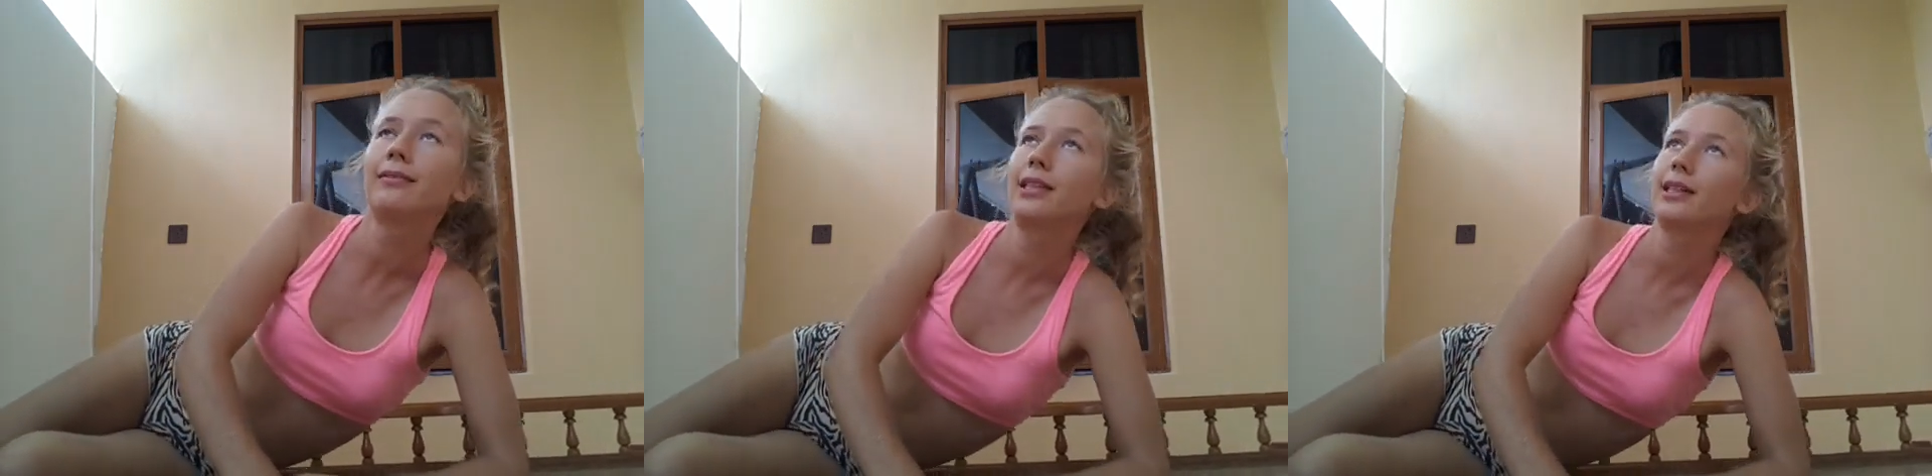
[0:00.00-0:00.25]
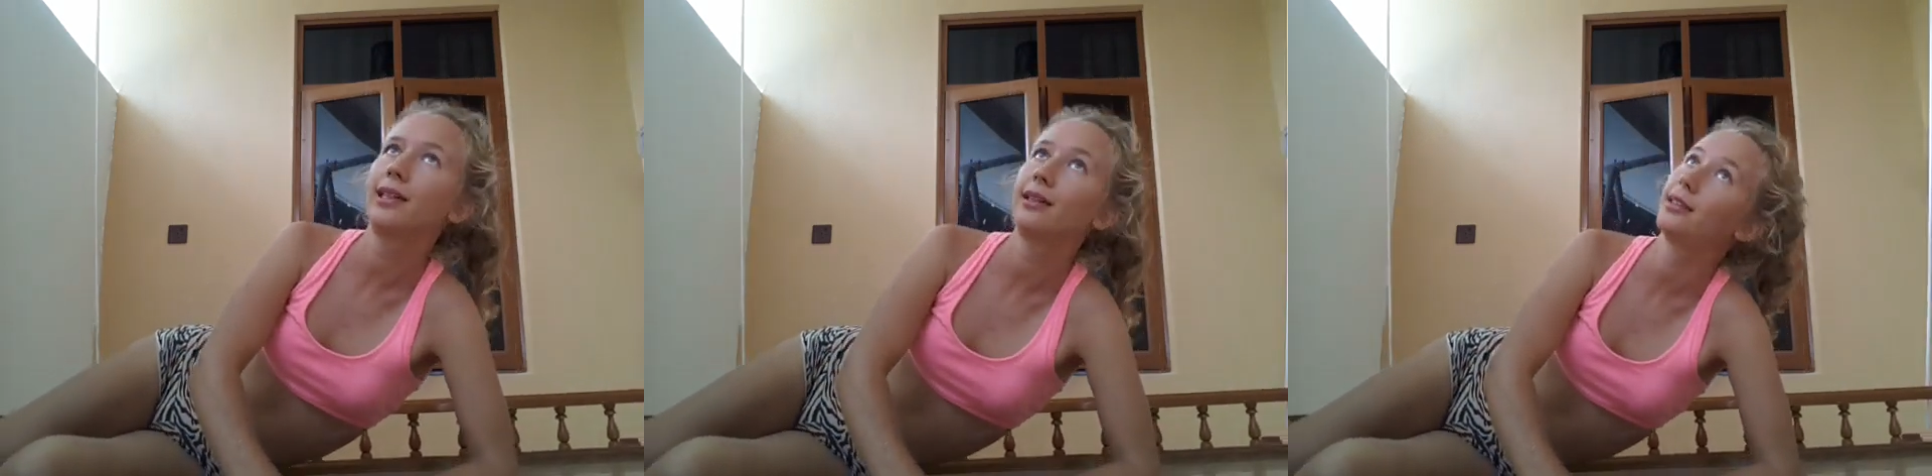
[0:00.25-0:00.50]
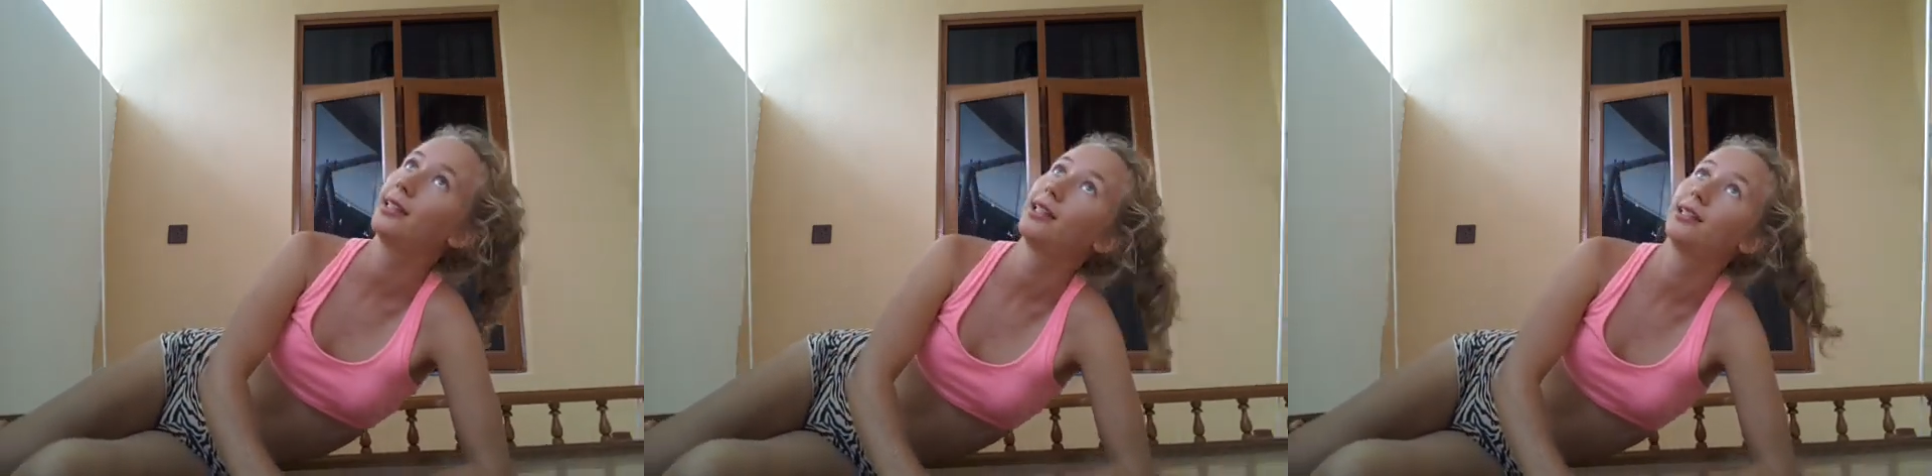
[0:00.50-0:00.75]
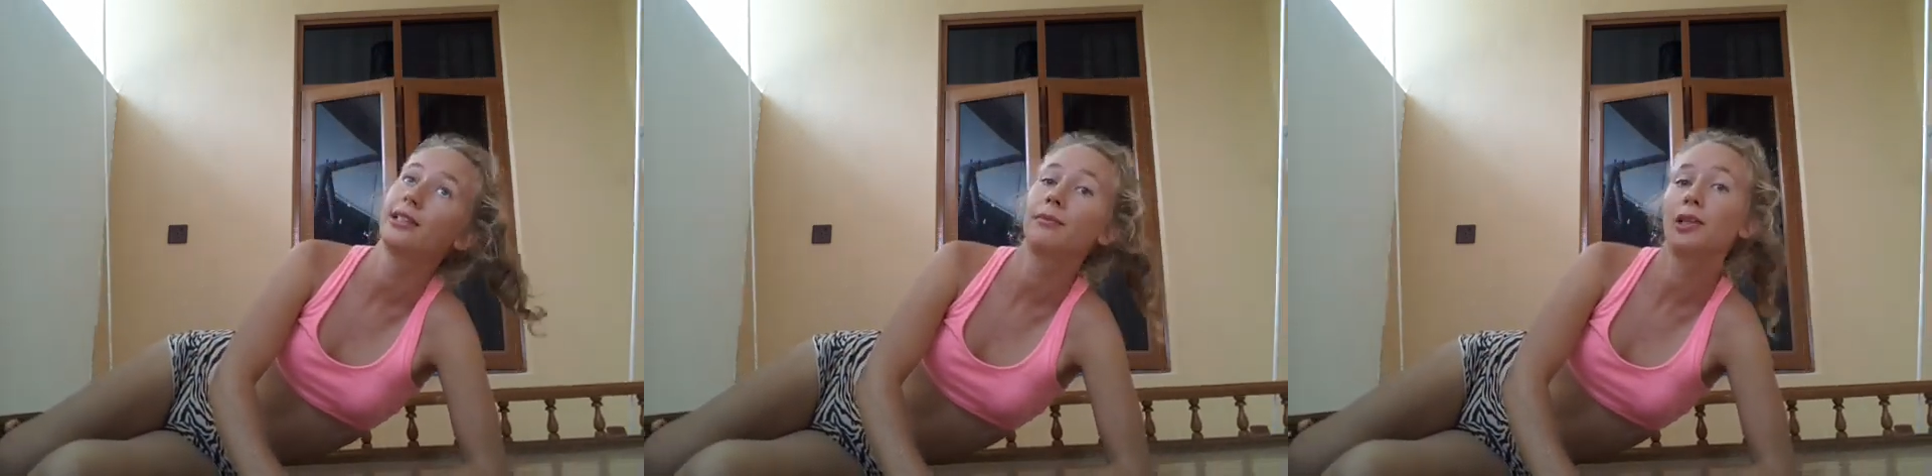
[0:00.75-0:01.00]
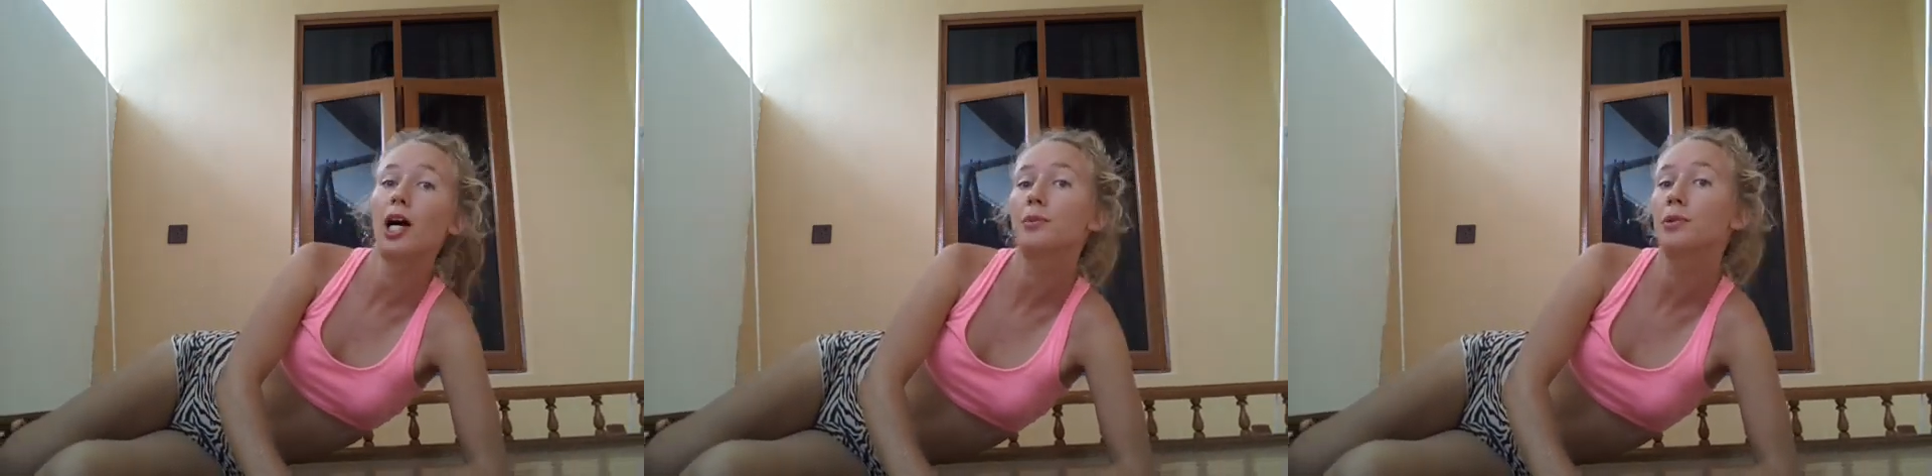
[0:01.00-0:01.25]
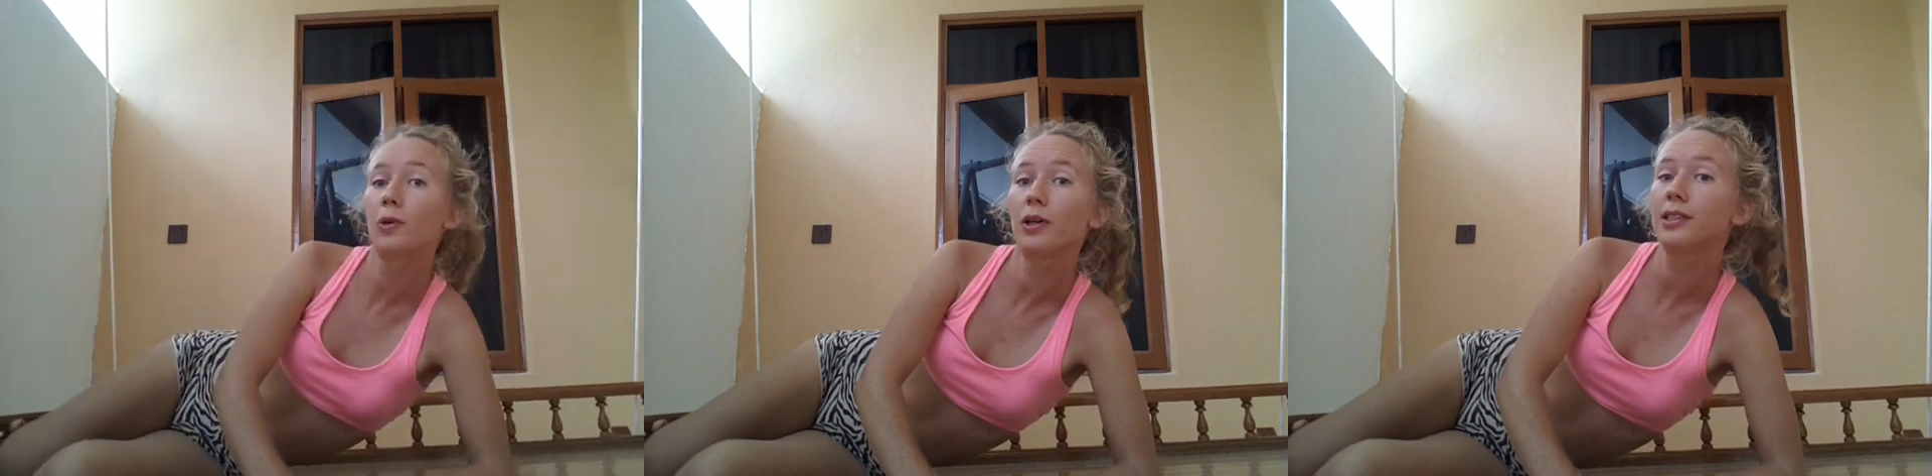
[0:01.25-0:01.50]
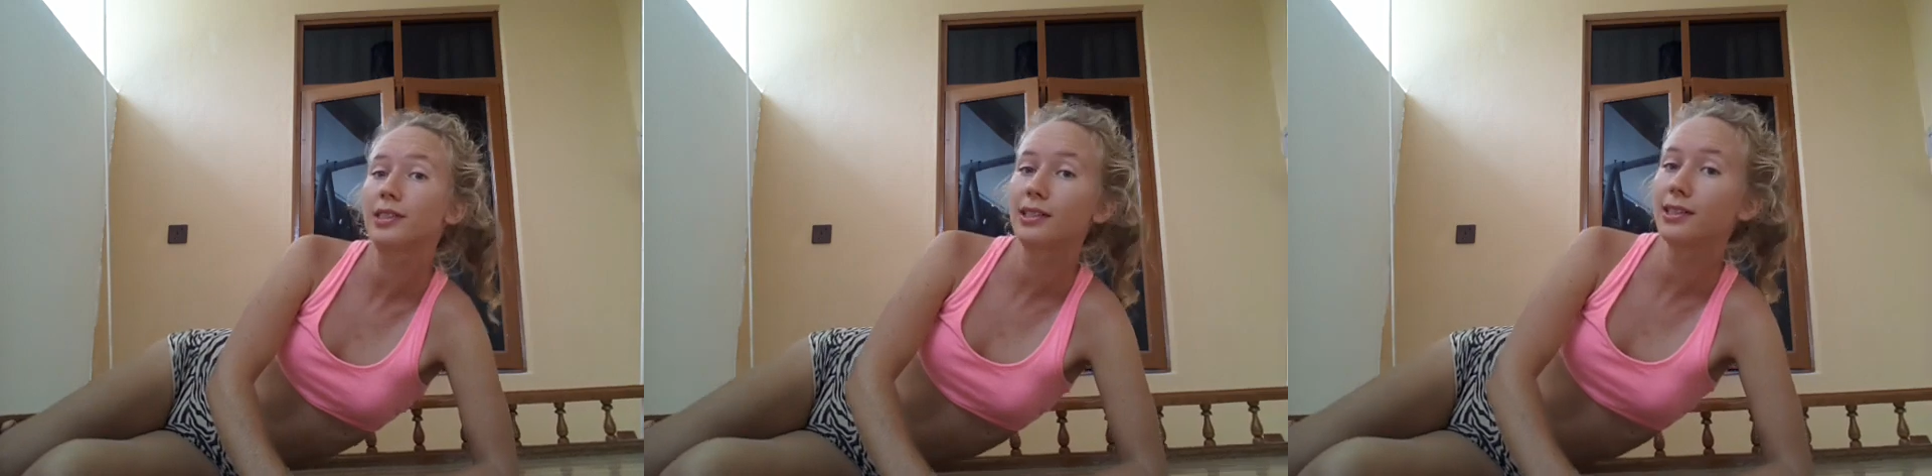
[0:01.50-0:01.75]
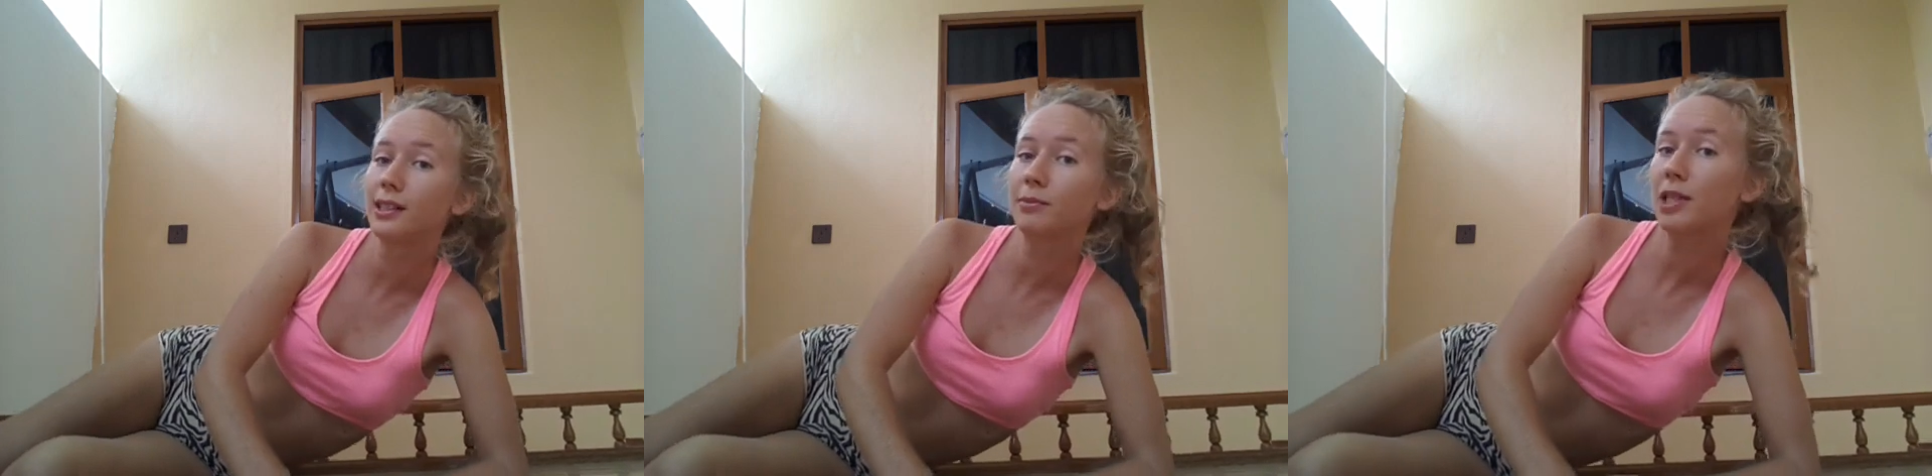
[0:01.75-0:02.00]
Like internet sometimes works
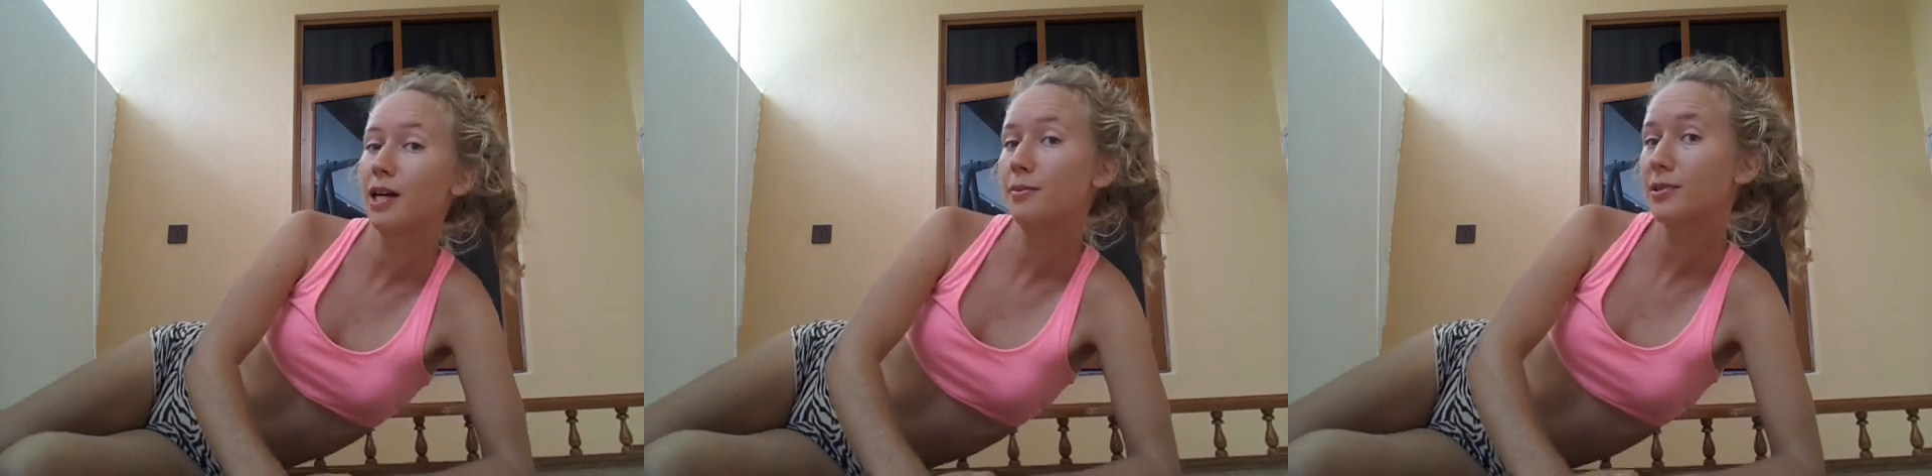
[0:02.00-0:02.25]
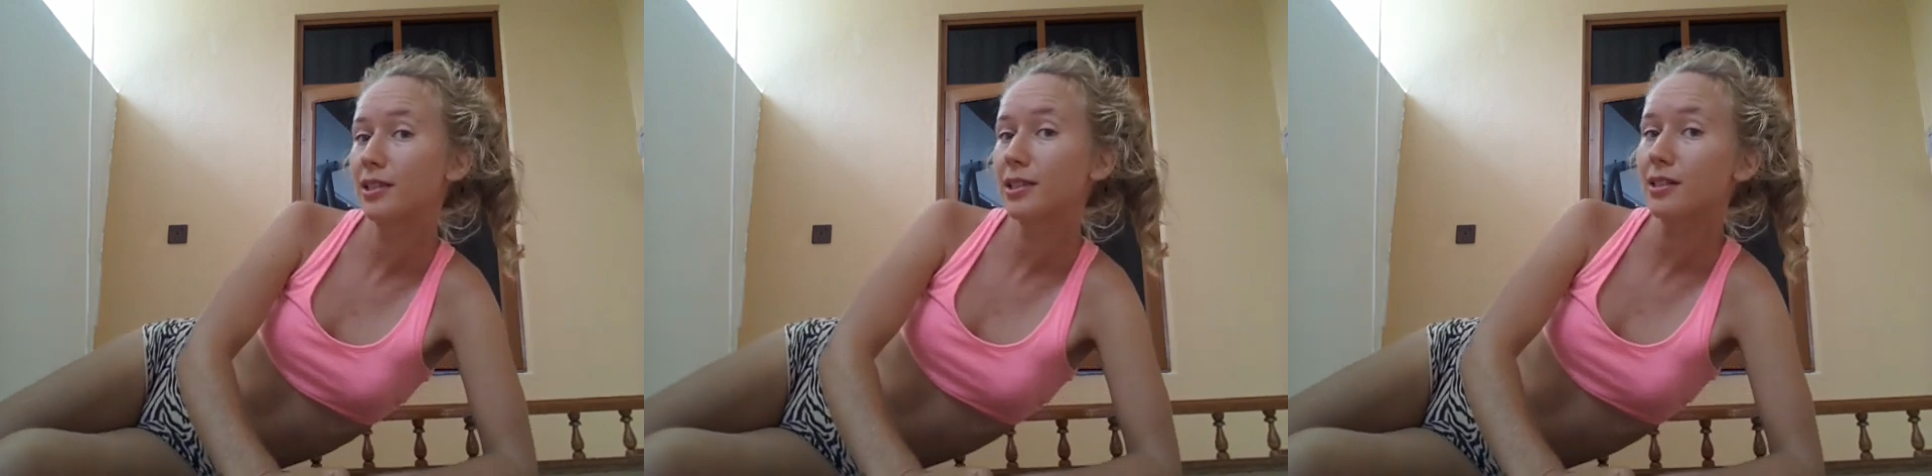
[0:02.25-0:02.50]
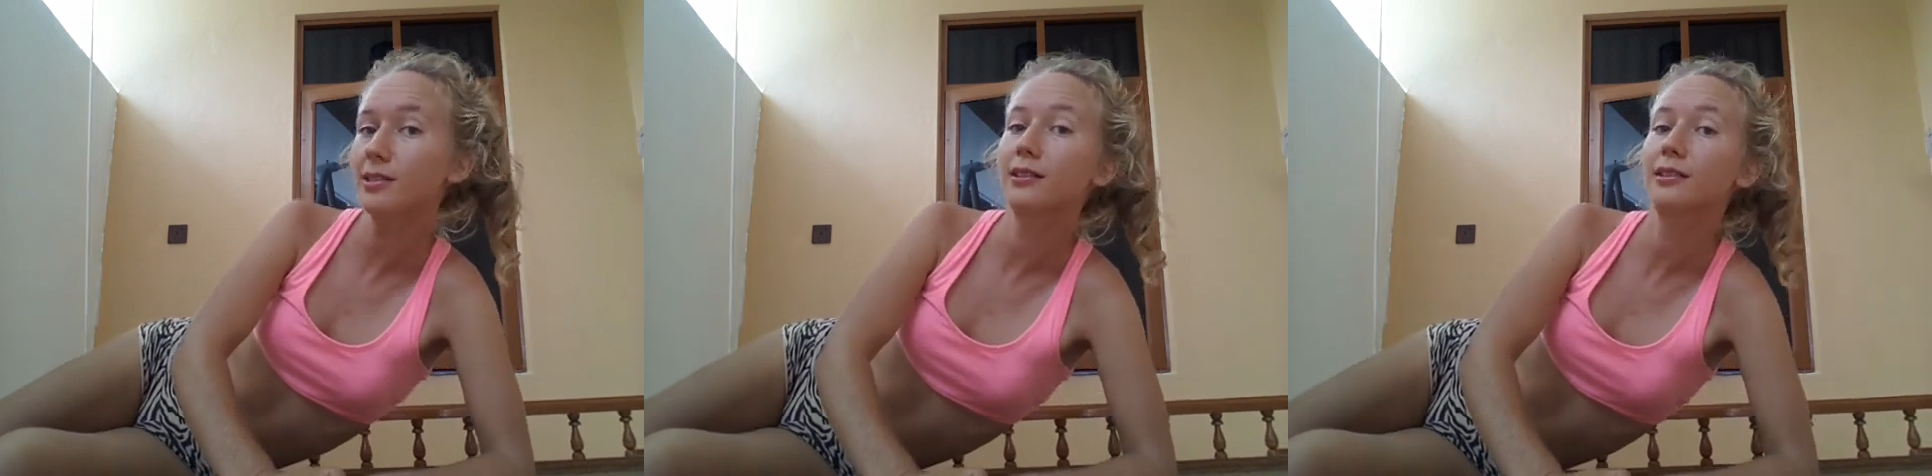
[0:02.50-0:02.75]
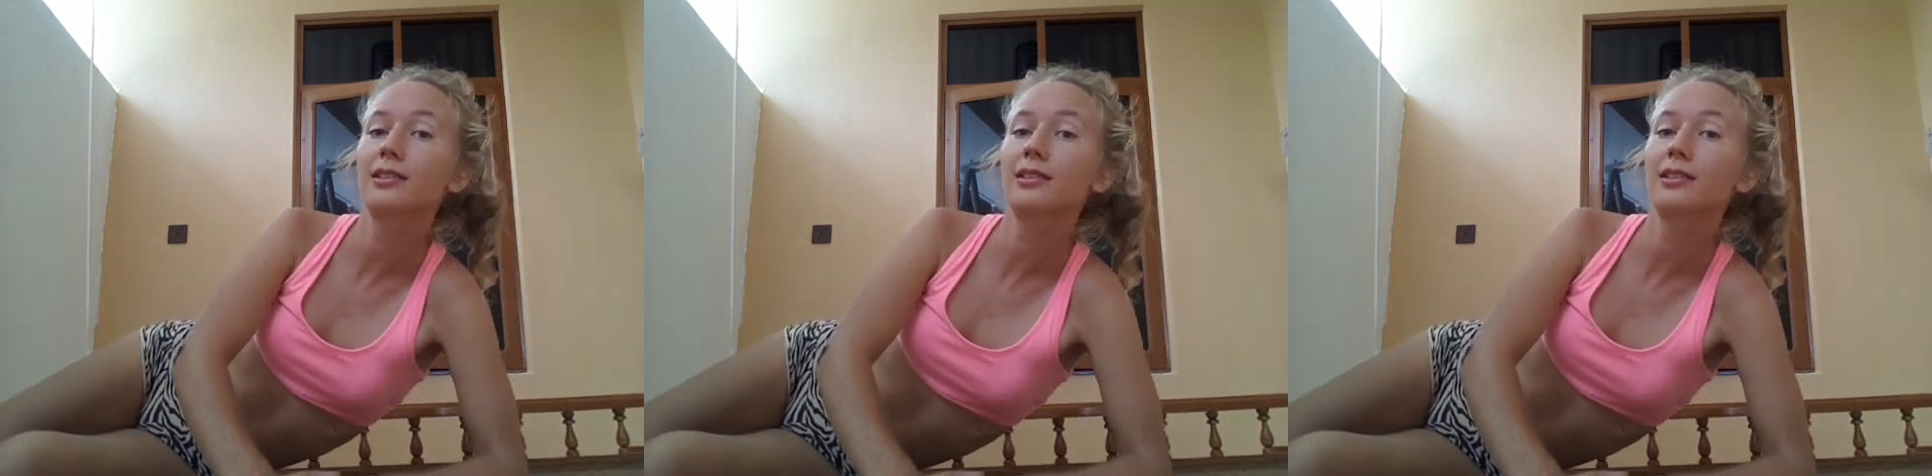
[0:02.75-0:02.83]
and sometimes it doesn't.